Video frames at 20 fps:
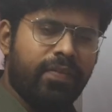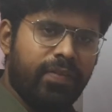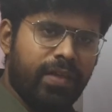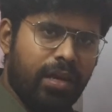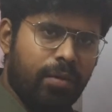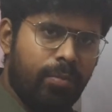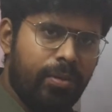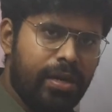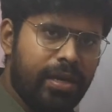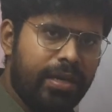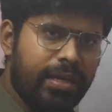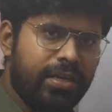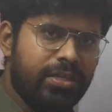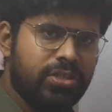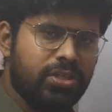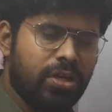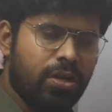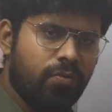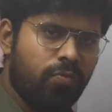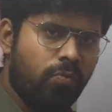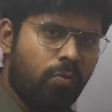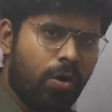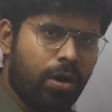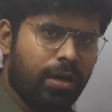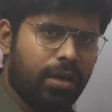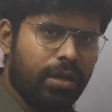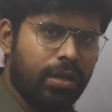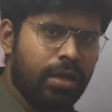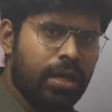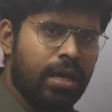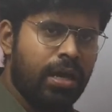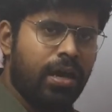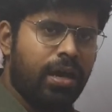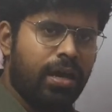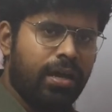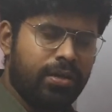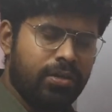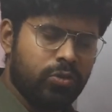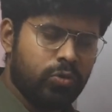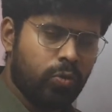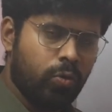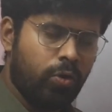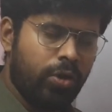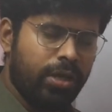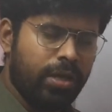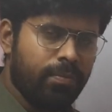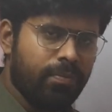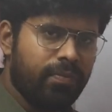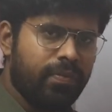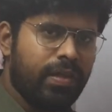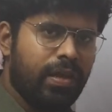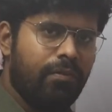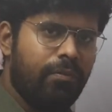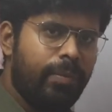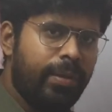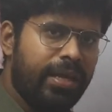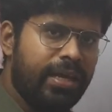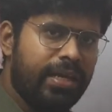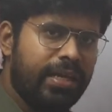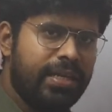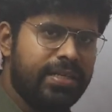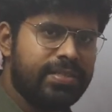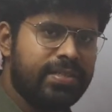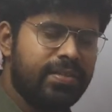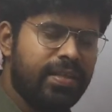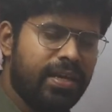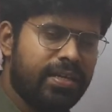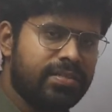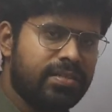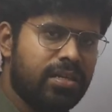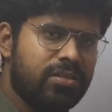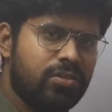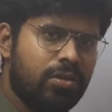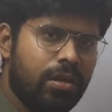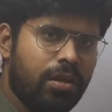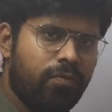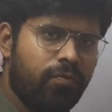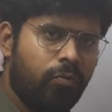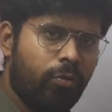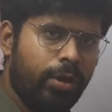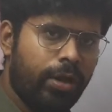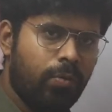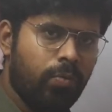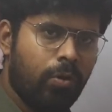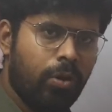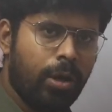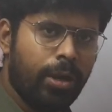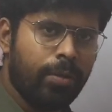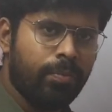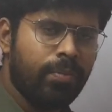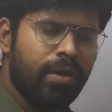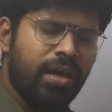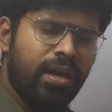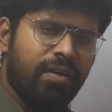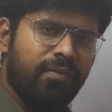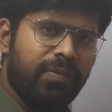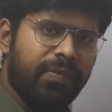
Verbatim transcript: there will be retention of water and sodium, there will be increase in the extracellular fluid volume.